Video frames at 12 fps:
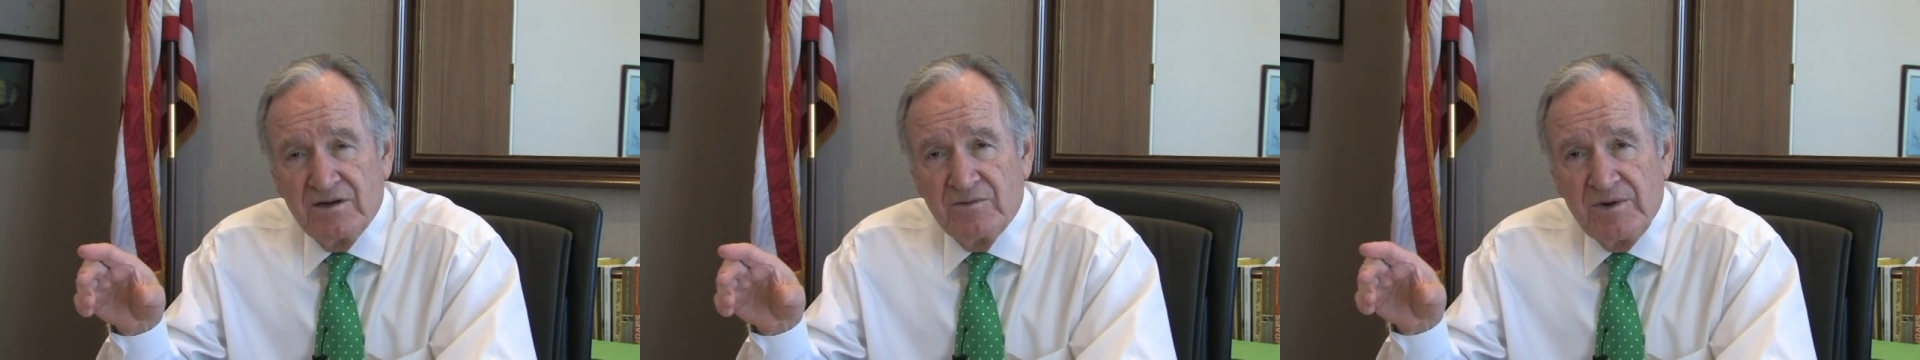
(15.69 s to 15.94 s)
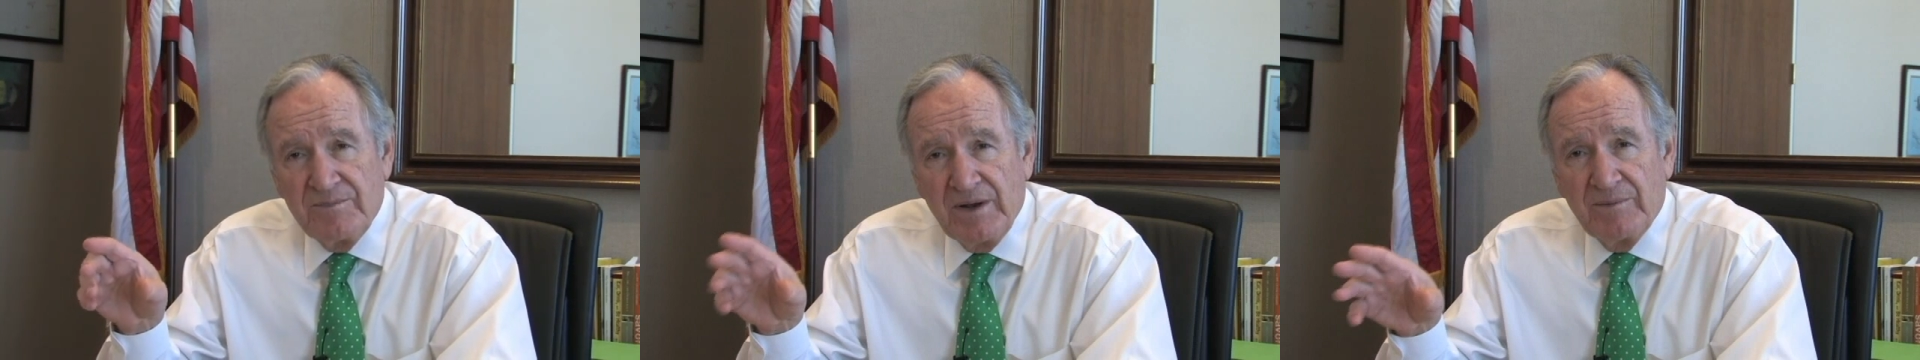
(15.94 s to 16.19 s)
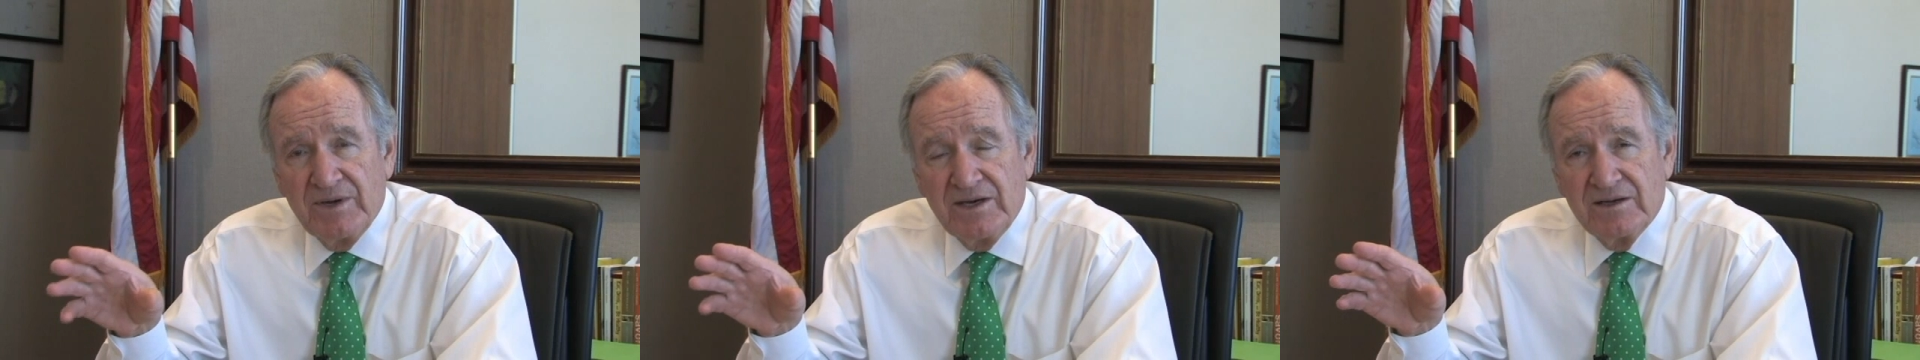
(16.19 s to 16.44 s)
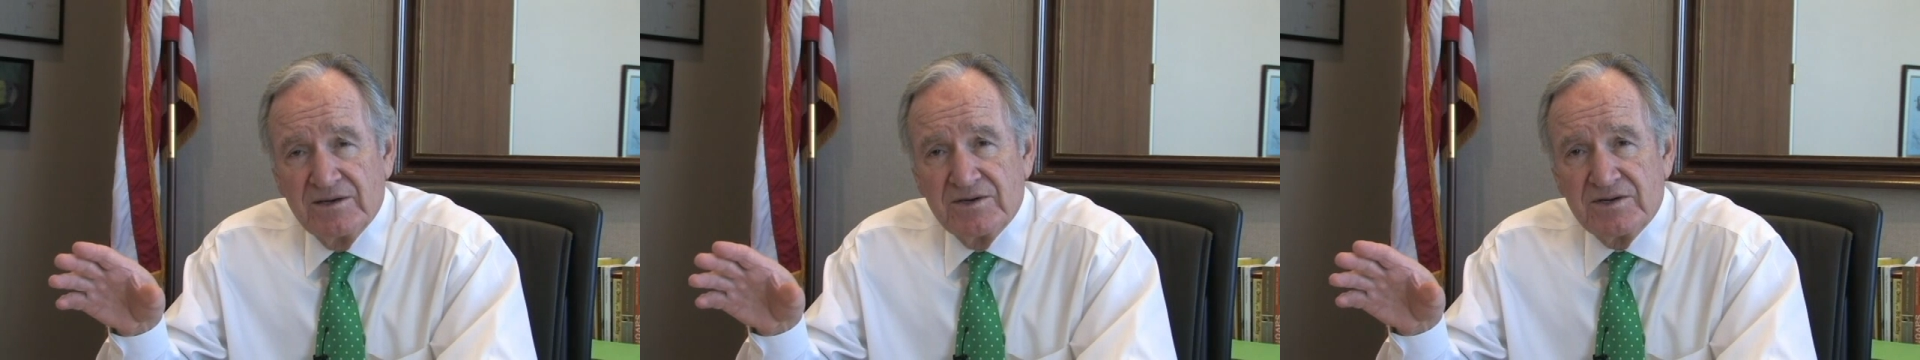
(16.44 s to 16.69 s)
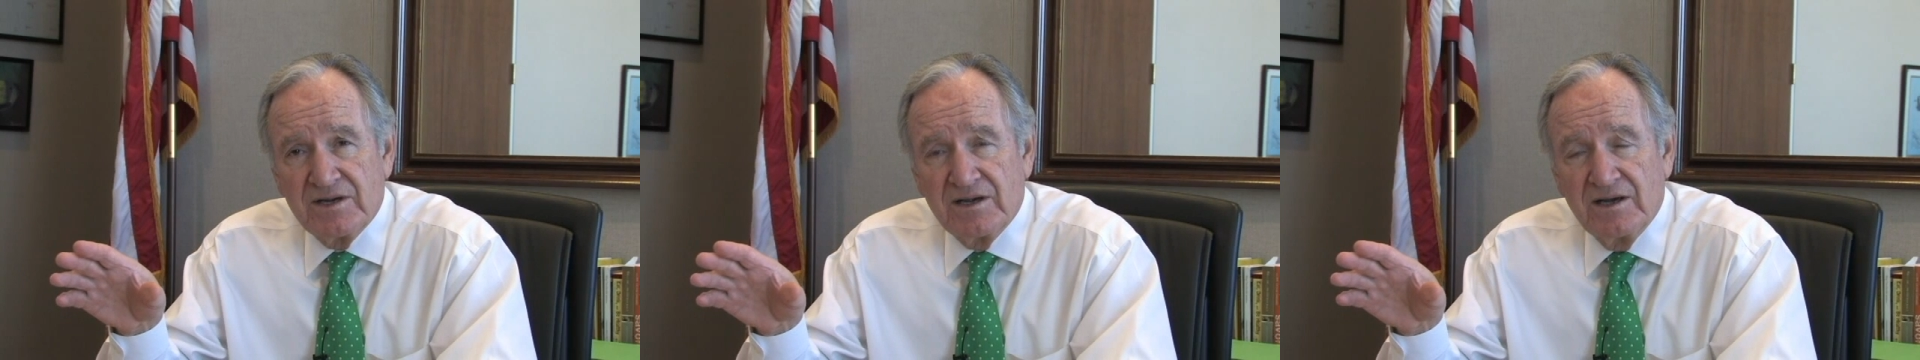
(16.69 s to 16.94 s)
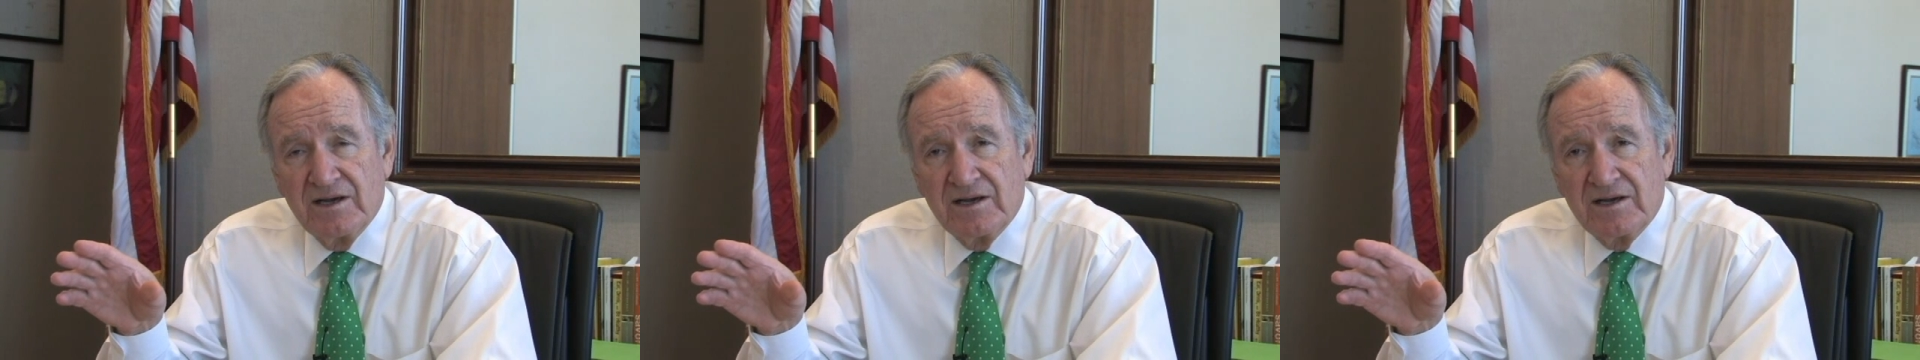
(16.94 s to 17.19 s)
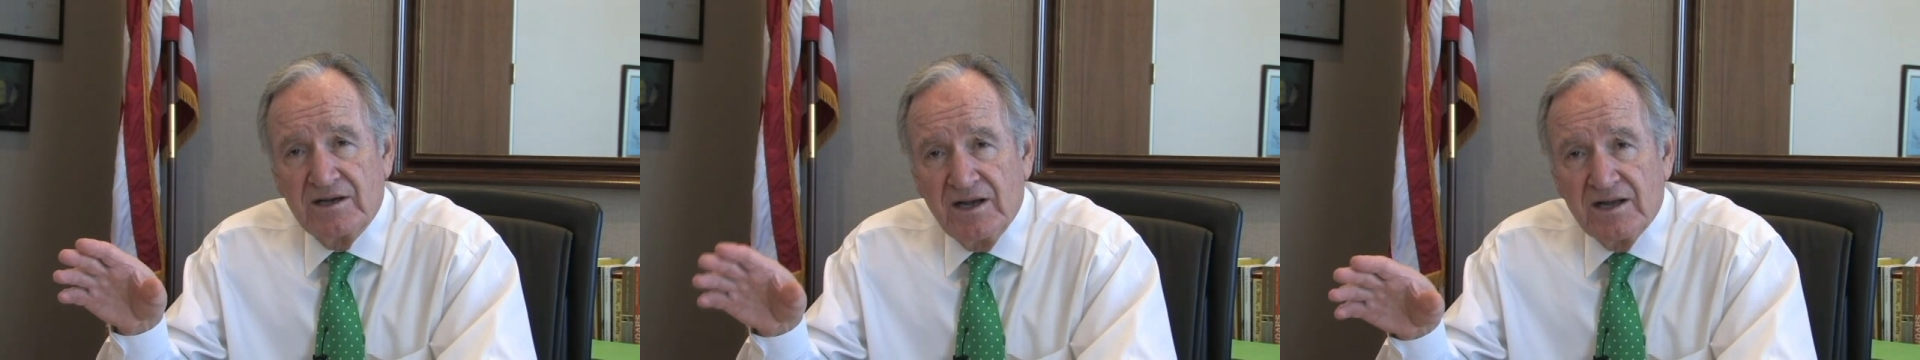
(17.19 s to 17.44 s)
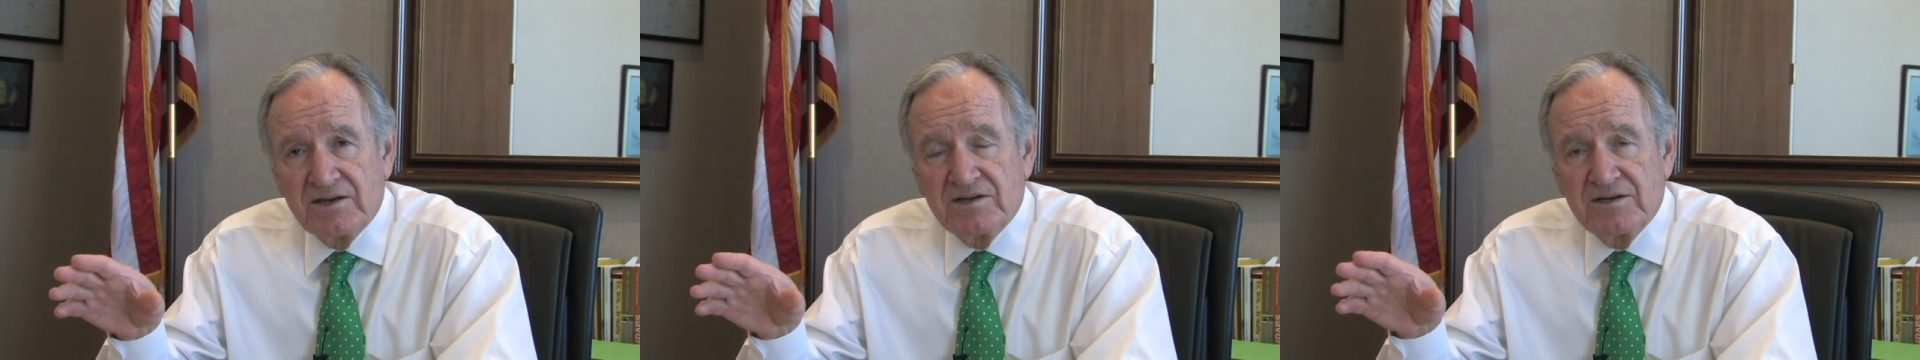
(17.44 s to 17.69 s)
Republicans' uh,
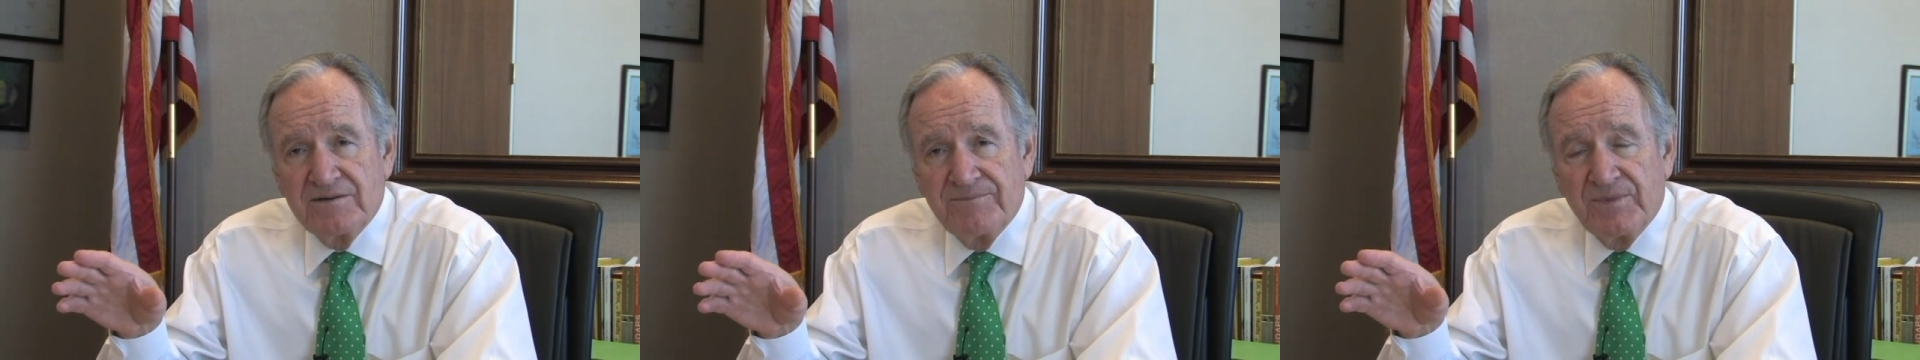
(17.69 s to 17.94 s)
cuts